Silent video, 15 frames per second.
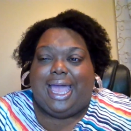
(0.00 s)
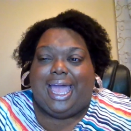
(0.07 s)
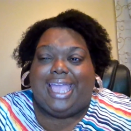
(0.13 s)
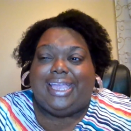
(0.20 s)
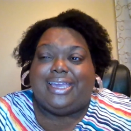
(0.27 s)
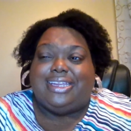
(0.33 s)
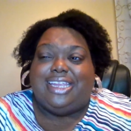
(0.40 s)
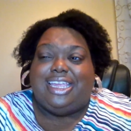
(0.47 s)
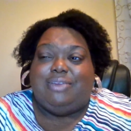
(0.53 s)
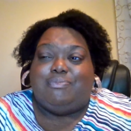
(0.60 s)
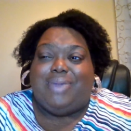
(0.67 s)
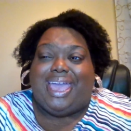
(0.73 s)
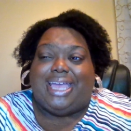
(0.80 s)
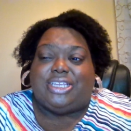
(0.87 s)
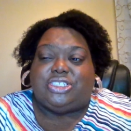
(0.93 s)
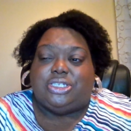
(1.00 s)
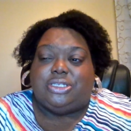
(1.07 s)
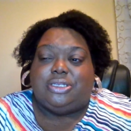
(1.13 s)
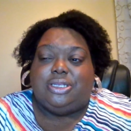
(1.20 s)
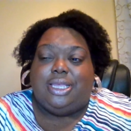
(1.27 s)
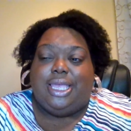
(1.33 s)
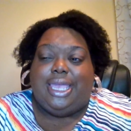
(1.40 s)
I could
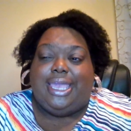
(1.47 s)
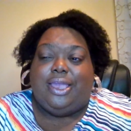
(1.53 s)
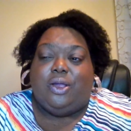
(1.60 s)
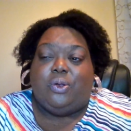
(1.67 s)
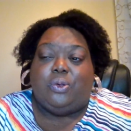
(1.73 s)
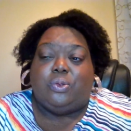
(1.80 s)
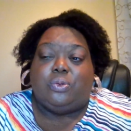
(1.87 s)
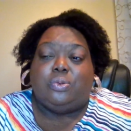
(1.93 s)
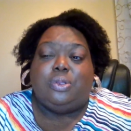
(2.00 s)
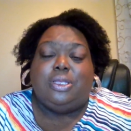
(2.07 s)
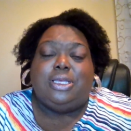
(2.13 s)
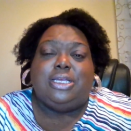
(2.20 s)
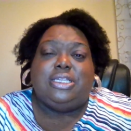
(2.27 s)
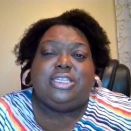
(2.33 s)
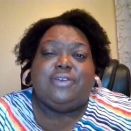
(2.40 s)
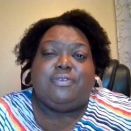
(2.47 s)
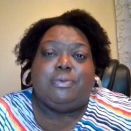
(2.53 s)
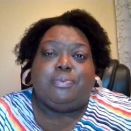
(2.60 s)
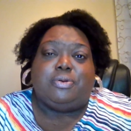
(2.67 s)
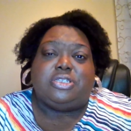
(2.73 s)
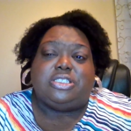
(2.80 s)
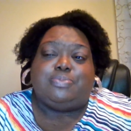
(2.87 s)
imagine a whole
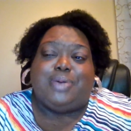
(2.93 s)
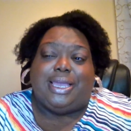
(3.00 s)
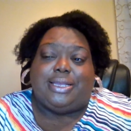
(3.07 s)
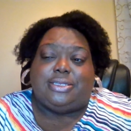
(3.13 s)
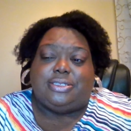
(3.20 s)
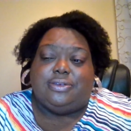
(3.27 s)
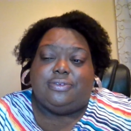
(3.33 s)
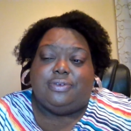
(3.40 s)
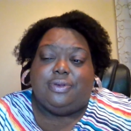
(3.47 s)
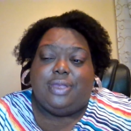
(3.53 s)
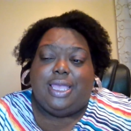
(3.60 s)
different perspective